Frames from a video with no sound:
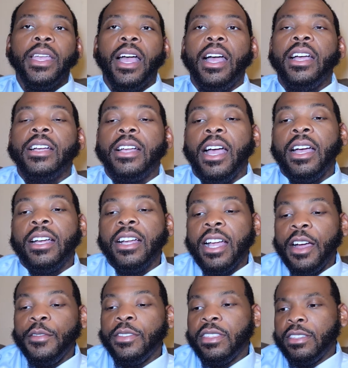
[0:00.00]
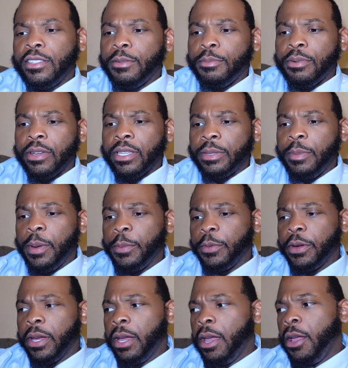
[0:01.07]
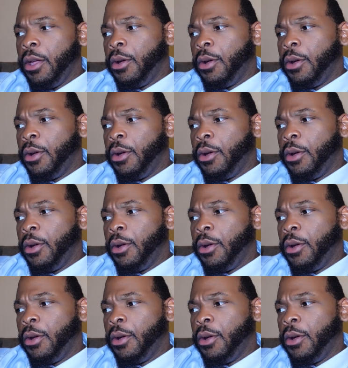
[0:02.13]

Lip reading: I uncovered this suppressed memory,